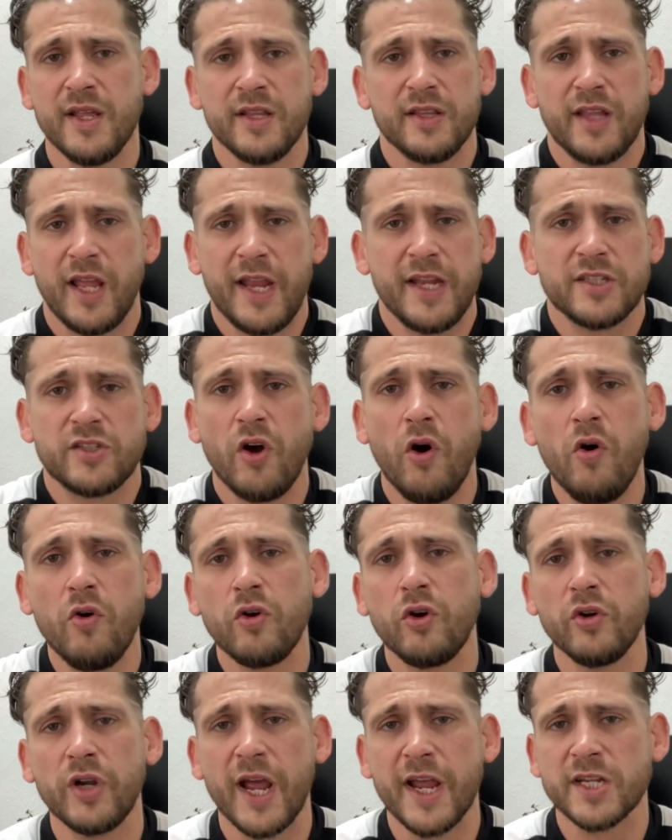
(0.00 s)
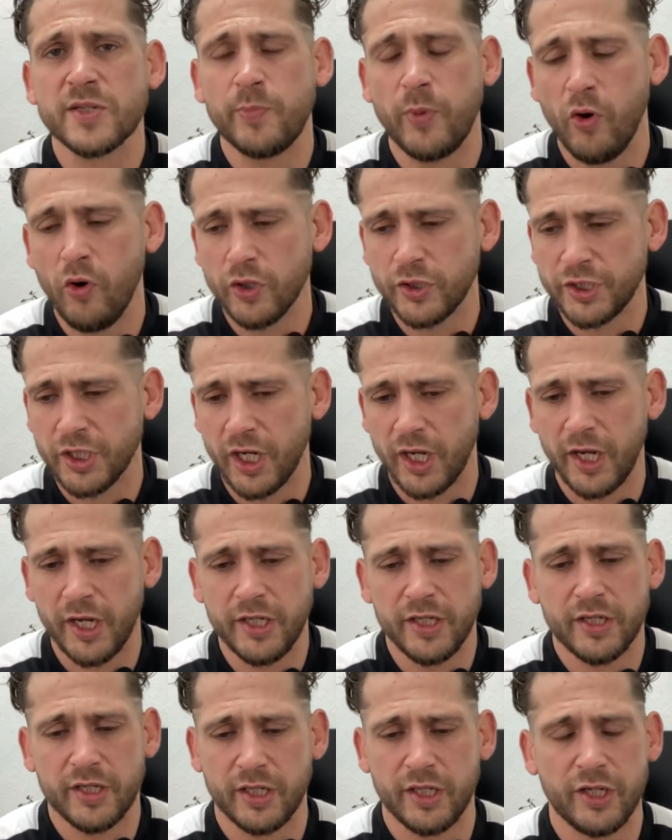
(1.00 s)
it's all good exposure,
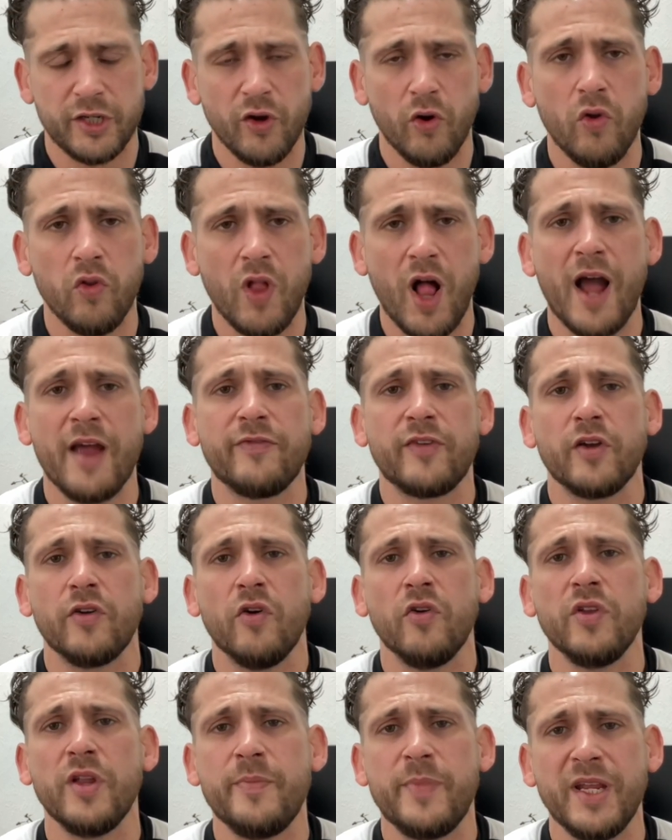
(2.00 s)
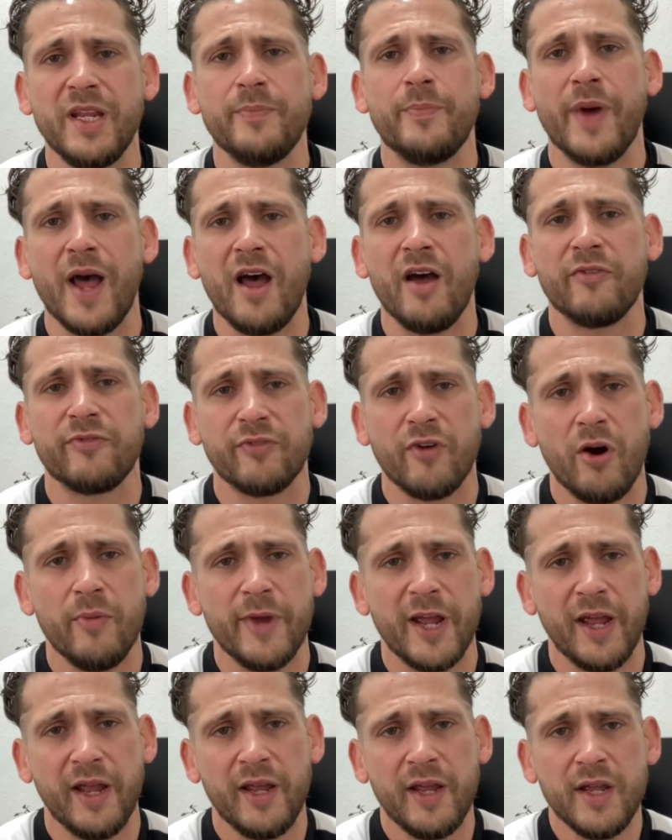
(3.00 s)
and your life can only be better from
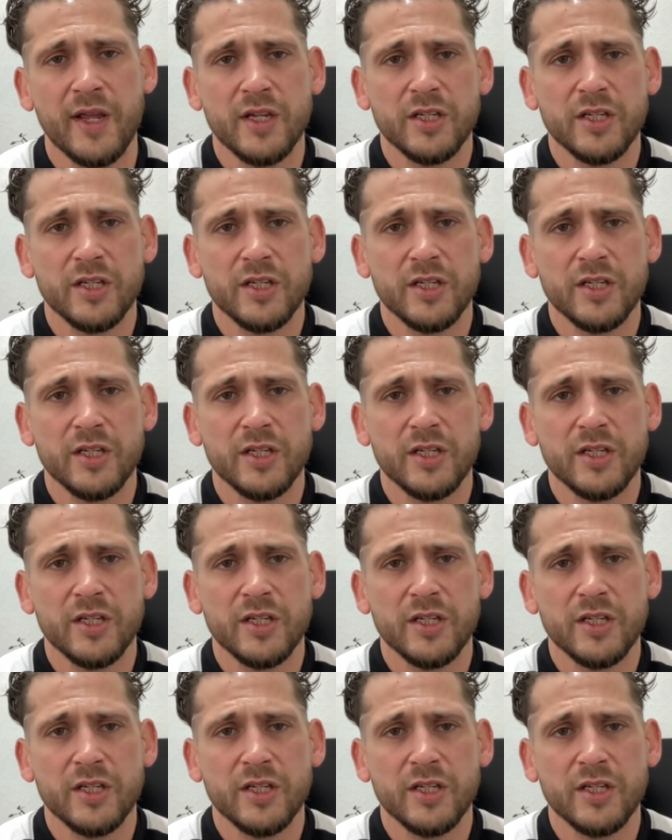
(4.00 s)
it.